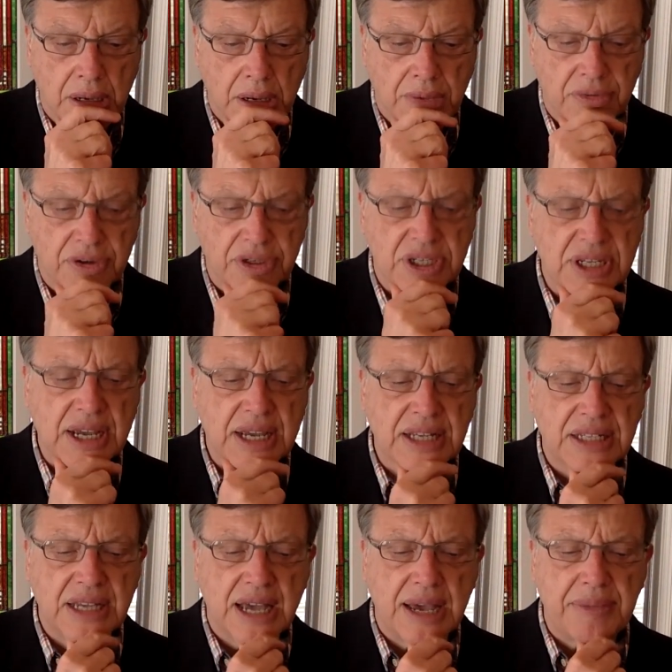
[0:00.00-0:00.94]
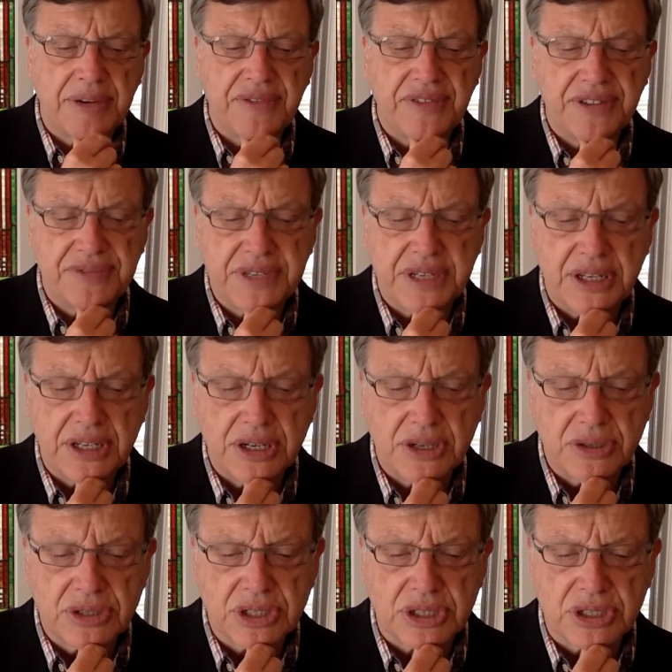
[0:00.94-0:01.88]
For a second time in 15
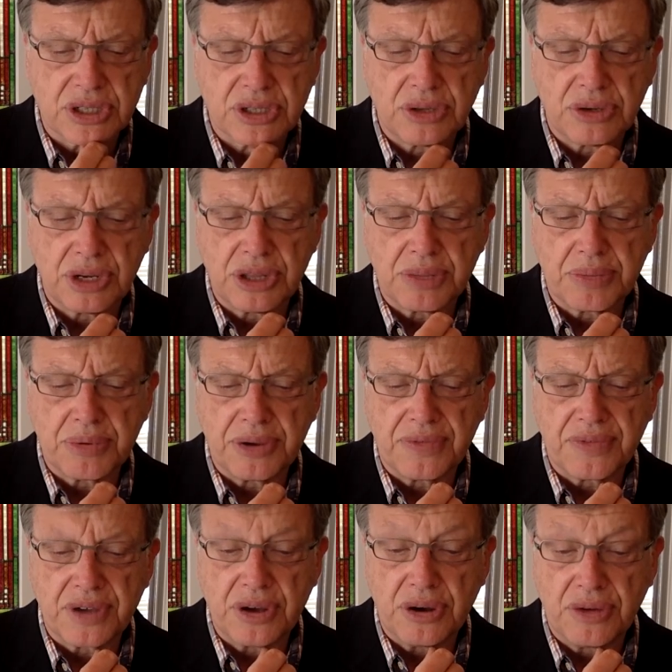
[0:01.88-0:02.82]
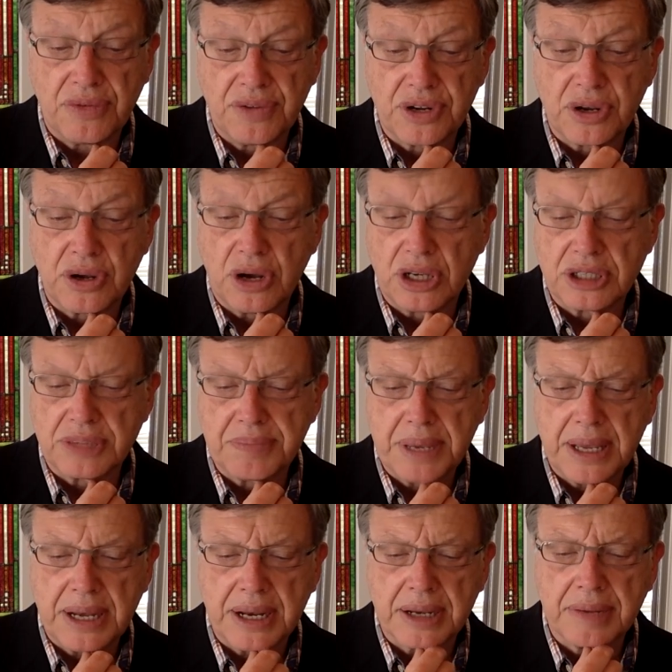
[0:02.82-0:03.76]
years, excluding the brief COVID-caused
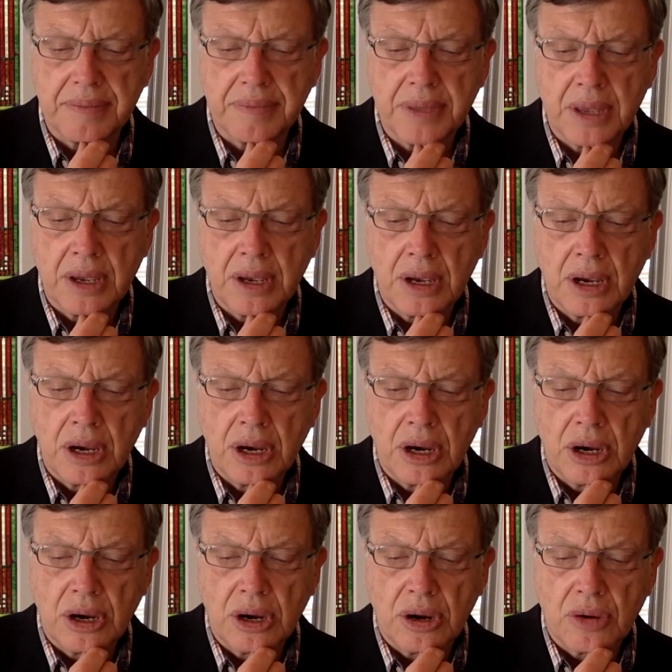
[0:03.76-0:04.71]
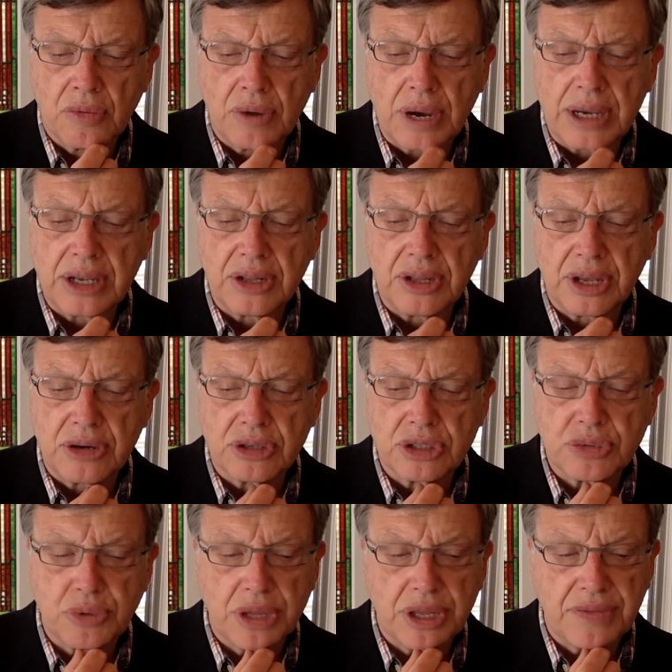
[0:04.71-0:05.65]
panic,
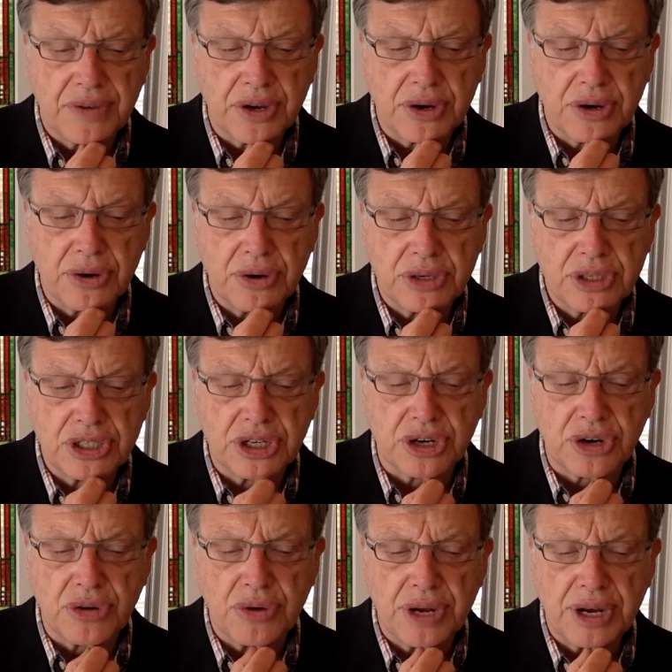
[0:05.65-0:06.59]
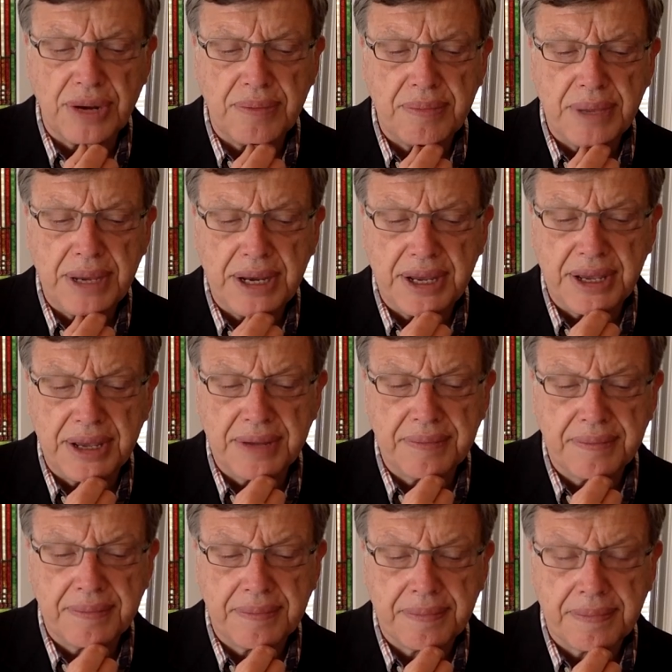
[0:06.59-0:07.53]
regulators will have encouraged a credit
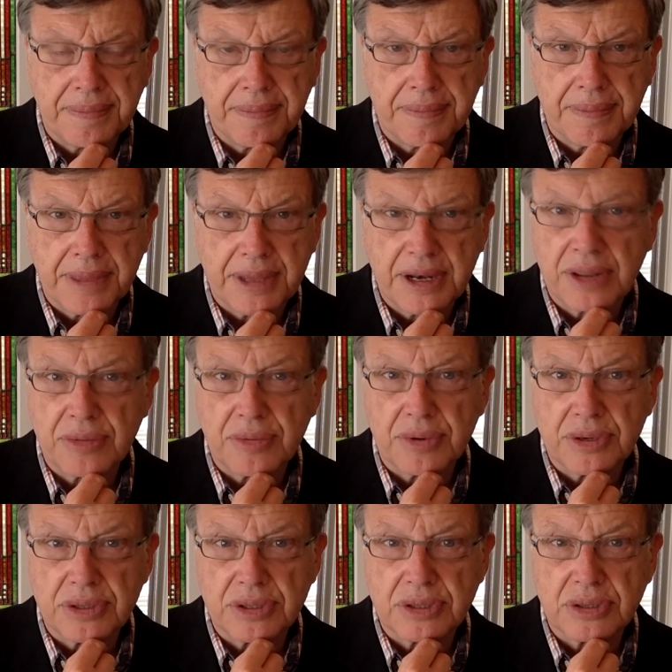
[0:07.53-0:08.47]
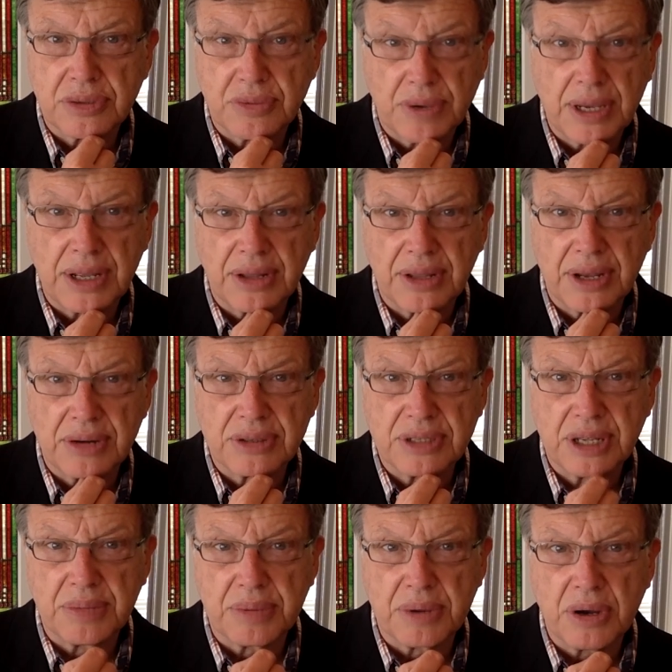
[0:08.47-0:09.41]
mania. In other words, the
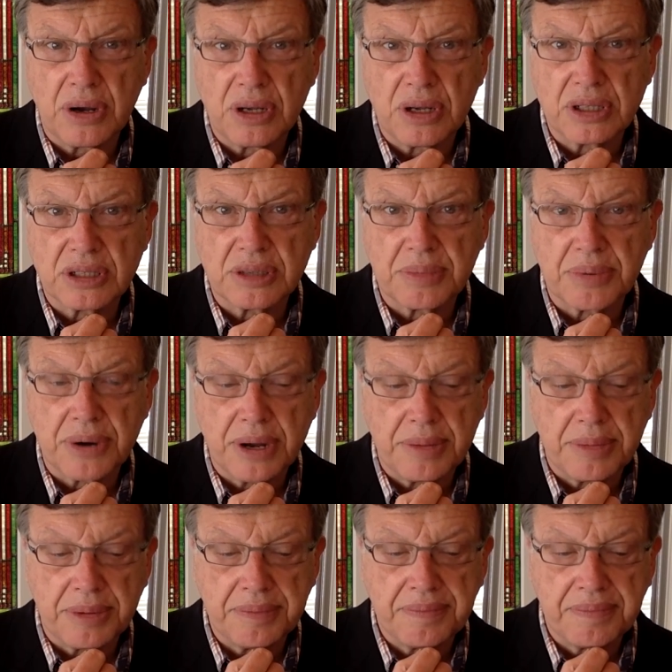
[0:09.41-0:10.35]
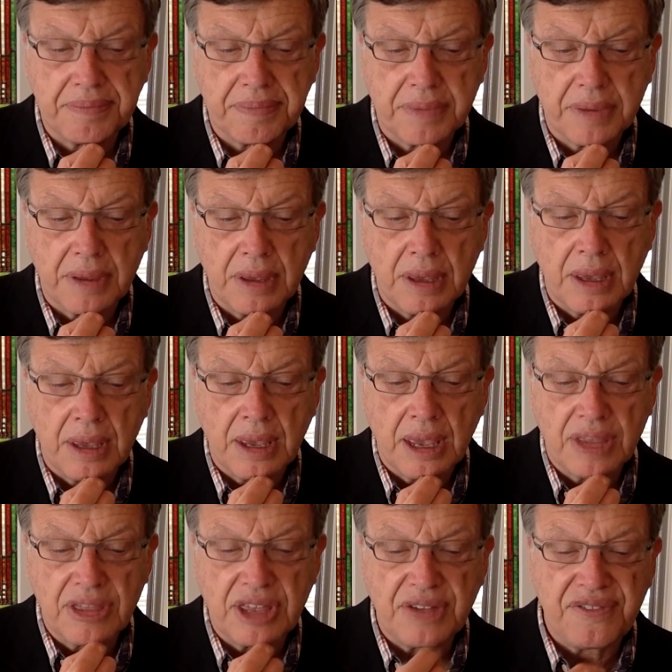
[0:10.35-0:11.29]
regulators helped cause the problem.
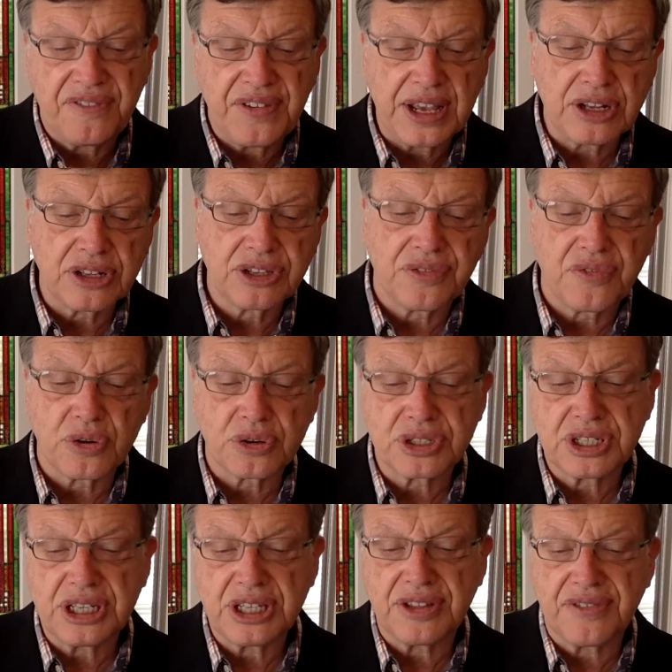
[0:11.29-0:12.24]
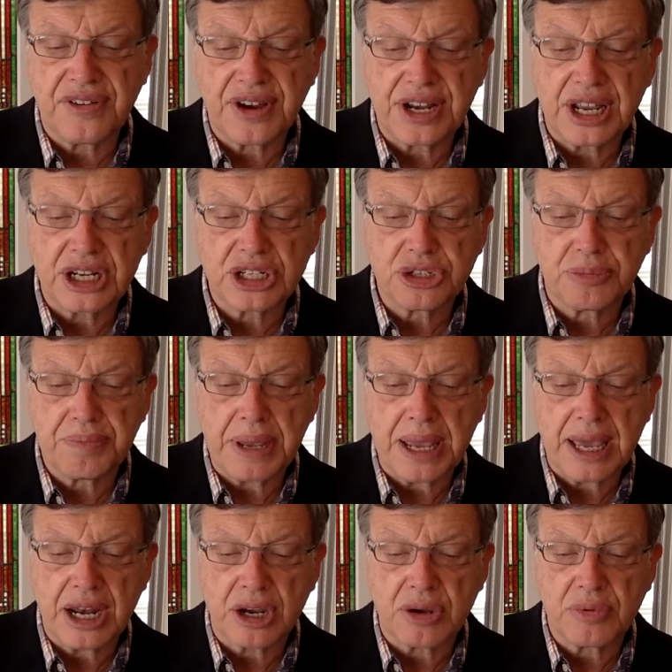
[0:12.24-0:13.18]
And then failed to foresee the financial
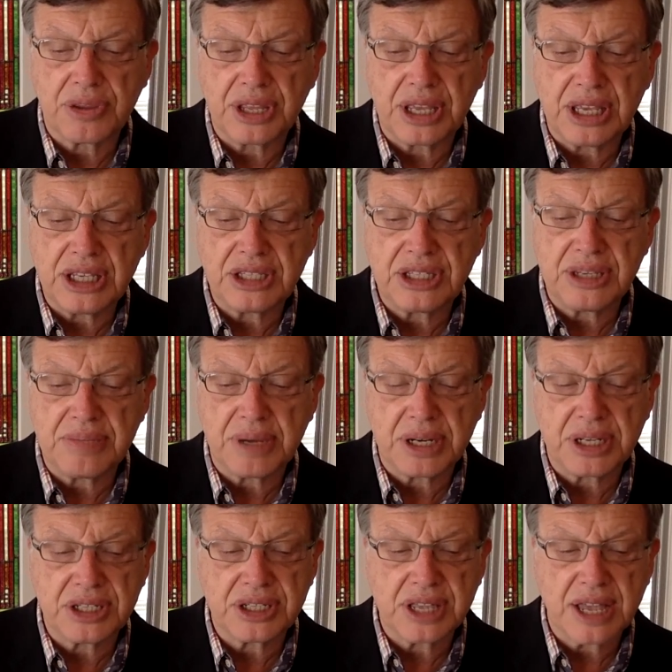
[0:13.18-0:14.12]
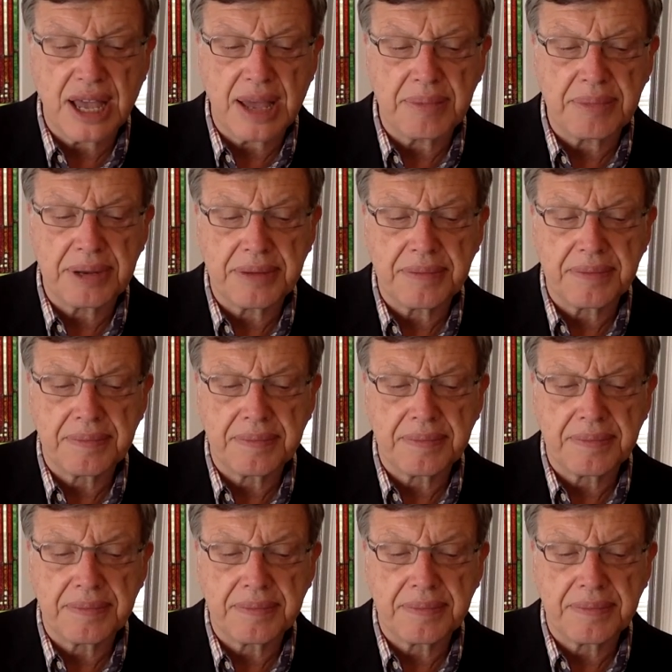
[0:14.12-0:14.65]
panic when the easy money stopped.